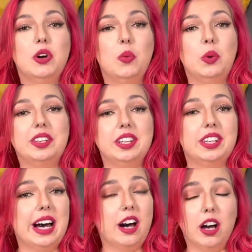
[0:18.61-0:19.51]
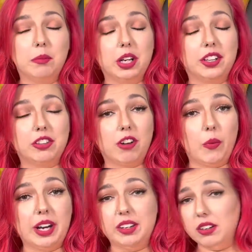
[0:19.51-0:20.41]
Within that, I'm going to throw
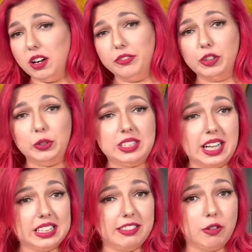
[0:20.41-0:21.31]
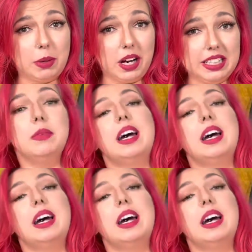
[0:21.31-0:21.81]
in a few sassy replies